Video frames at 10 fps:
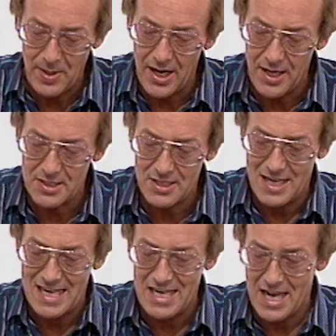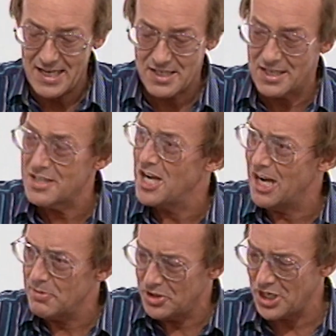bird's nest
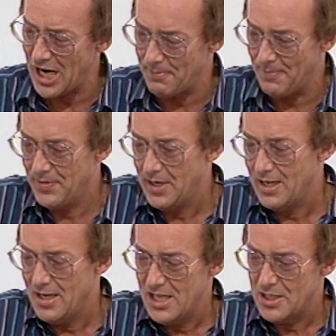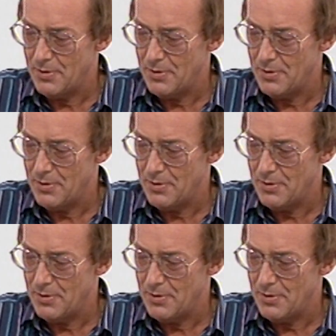type That's shape. so well yeah. presented.